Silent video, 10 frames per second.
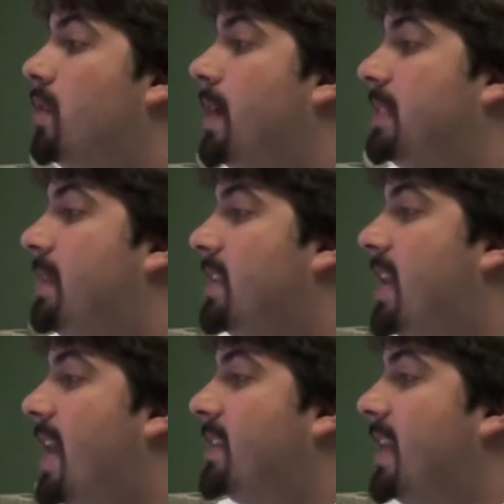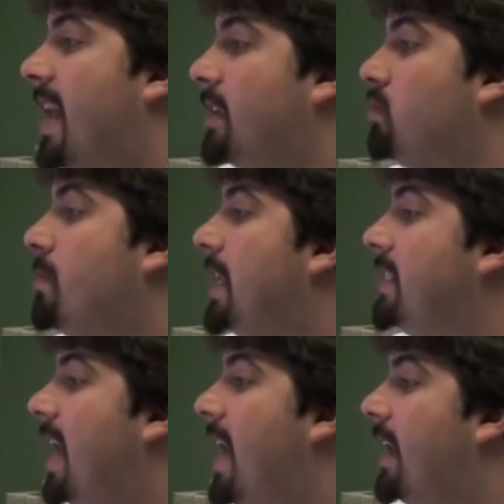robots meta tags and
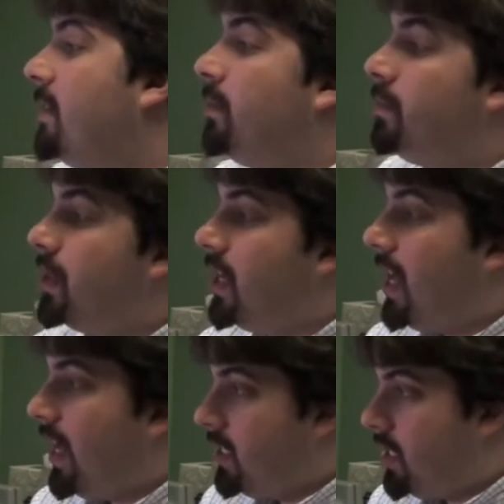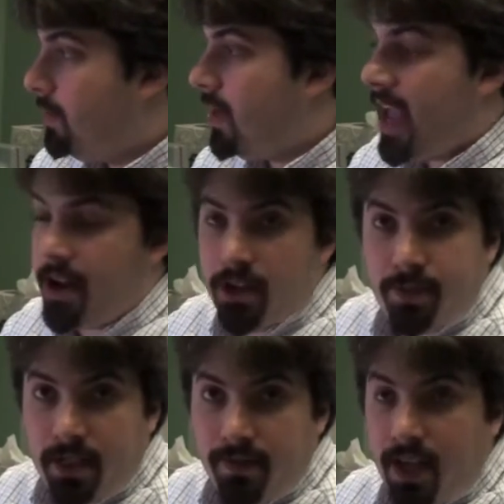xrobots tag HTTP header
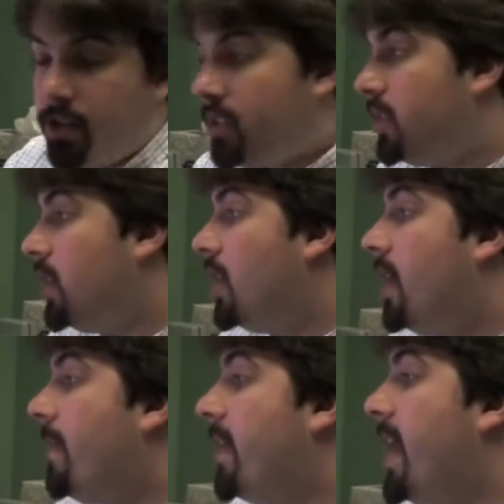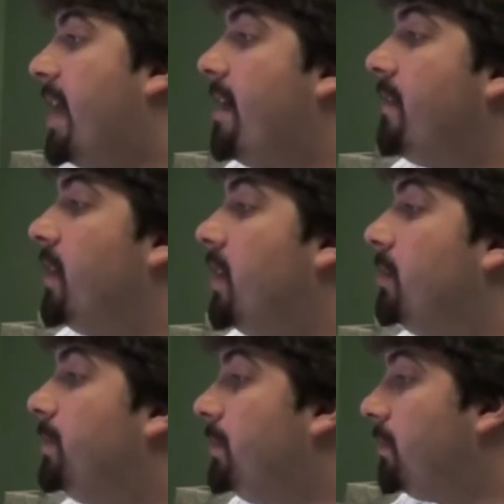specification. They
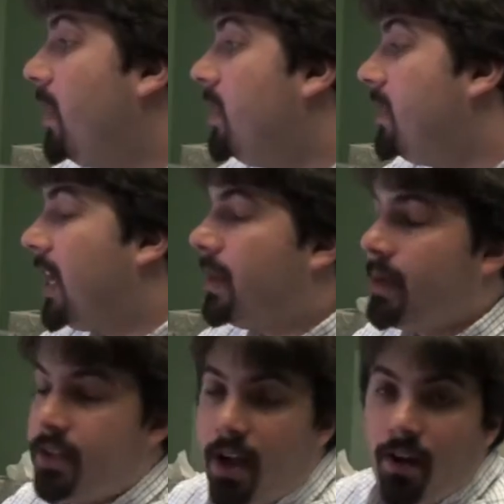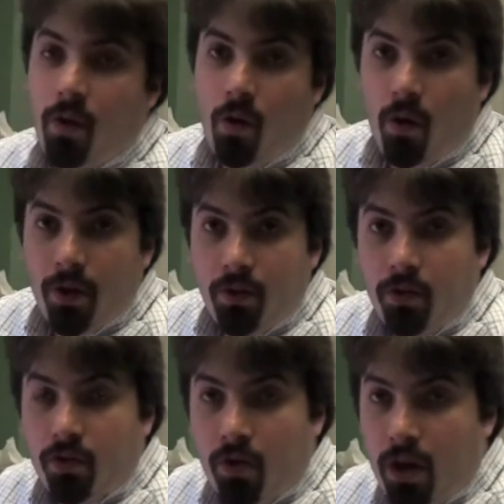have documents on all the
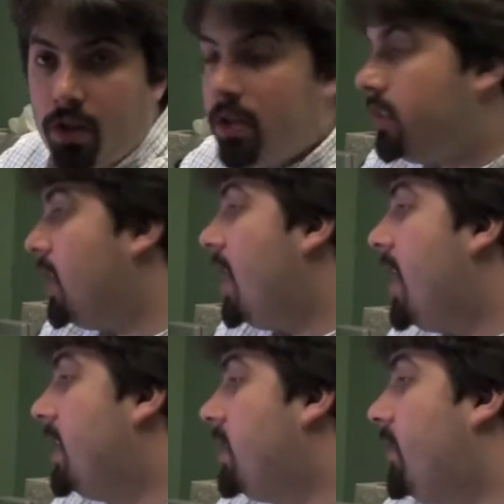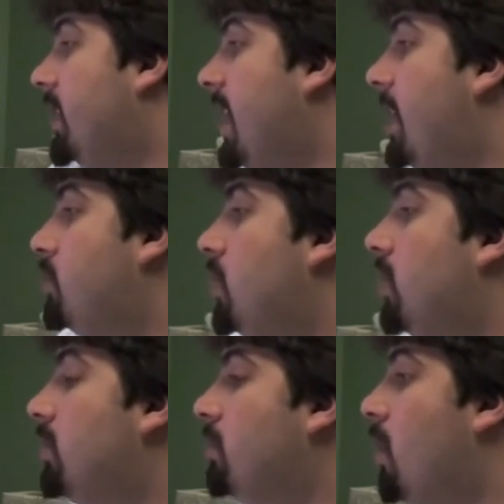Google crawlers and stuff like that. So you
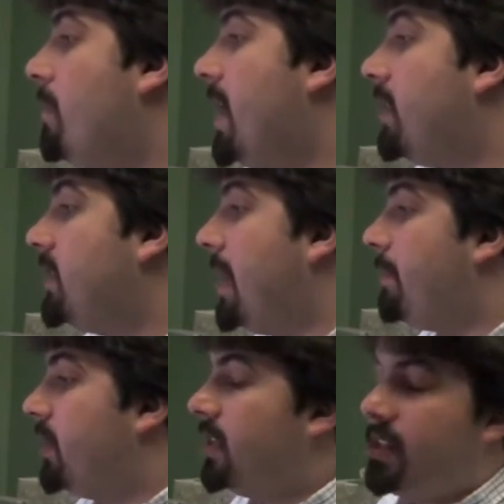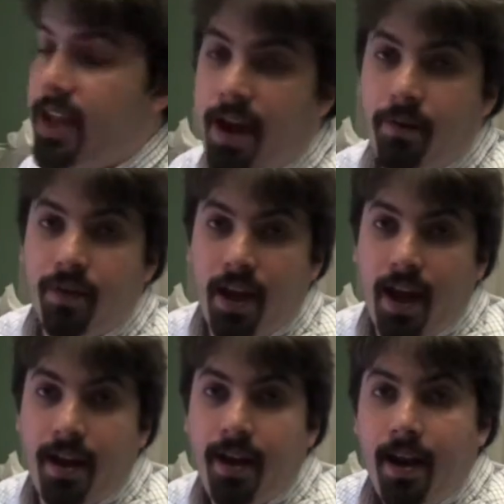can learn more about this. I printed this out
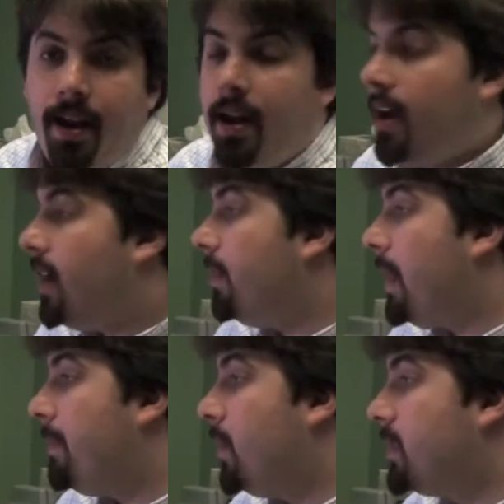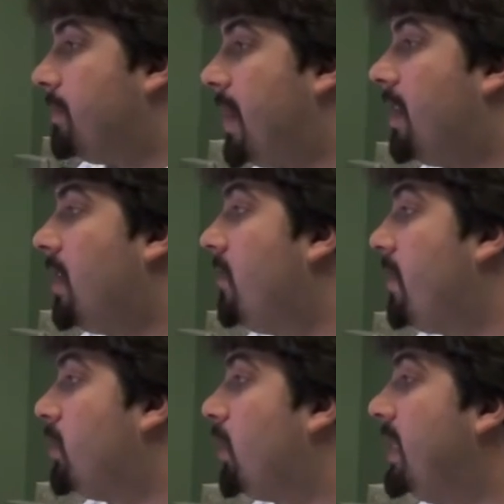today. I posted about it on
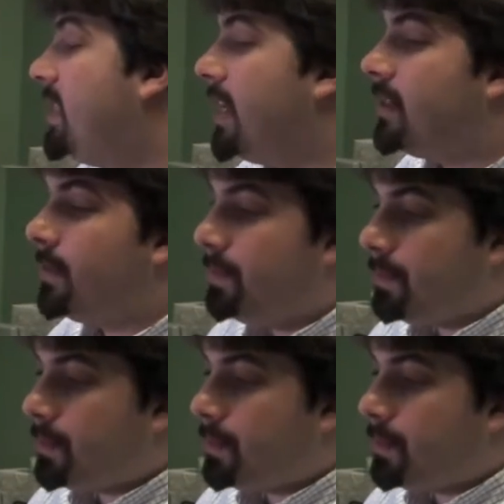November 26th.